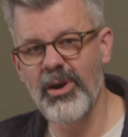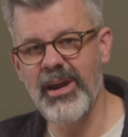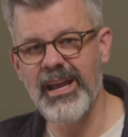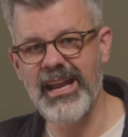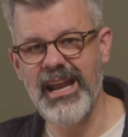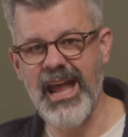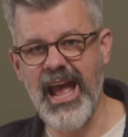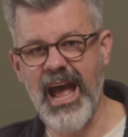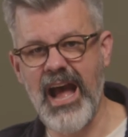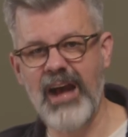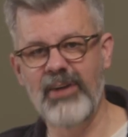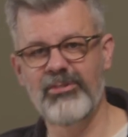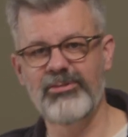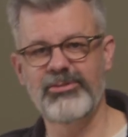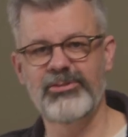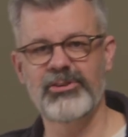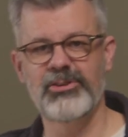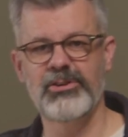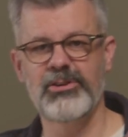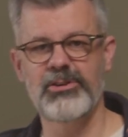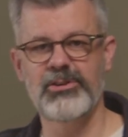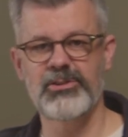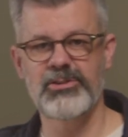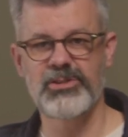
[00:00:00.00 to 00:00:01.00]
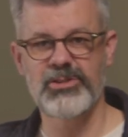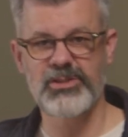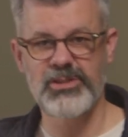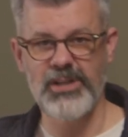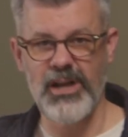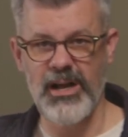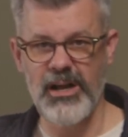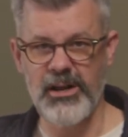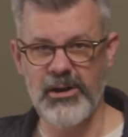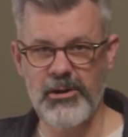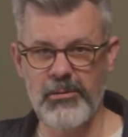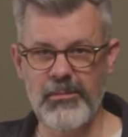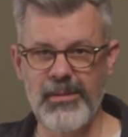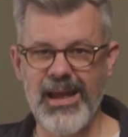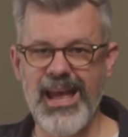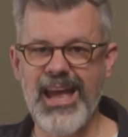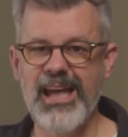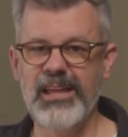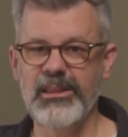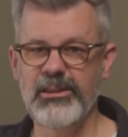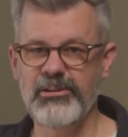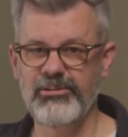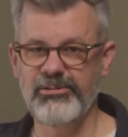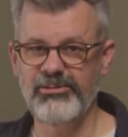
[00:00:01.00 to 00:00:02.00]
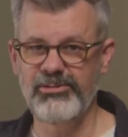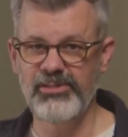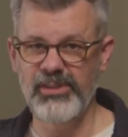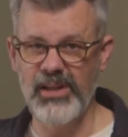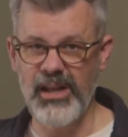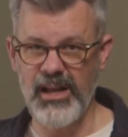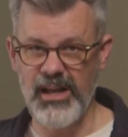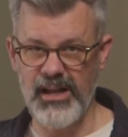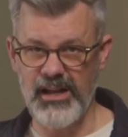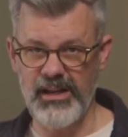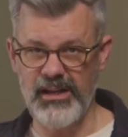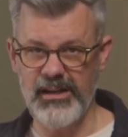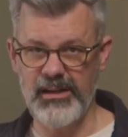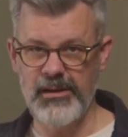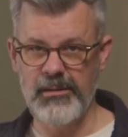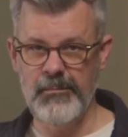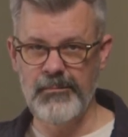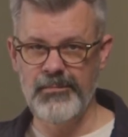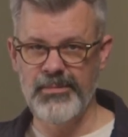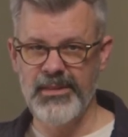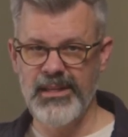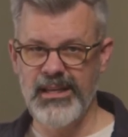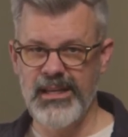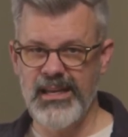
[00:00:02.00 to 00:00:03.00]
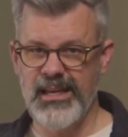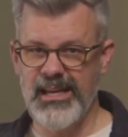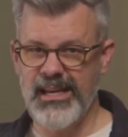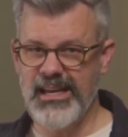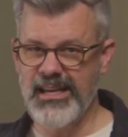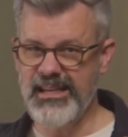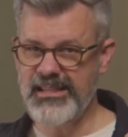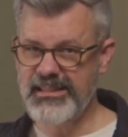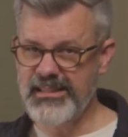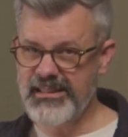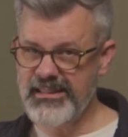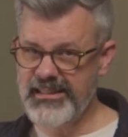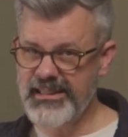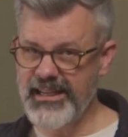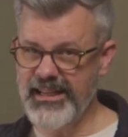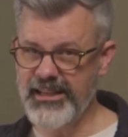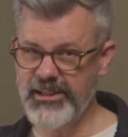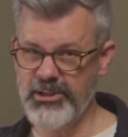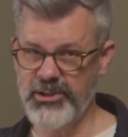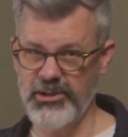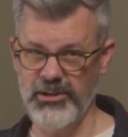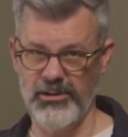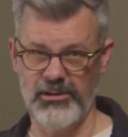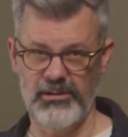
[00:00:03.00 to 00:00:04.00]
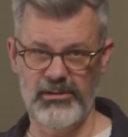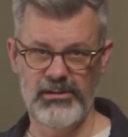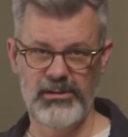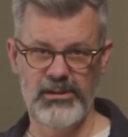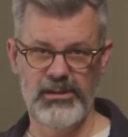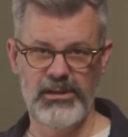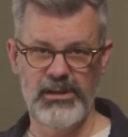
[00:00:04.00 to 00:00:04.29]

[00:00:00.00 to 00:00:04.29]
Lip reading: and after Sodom and the flood is intentional.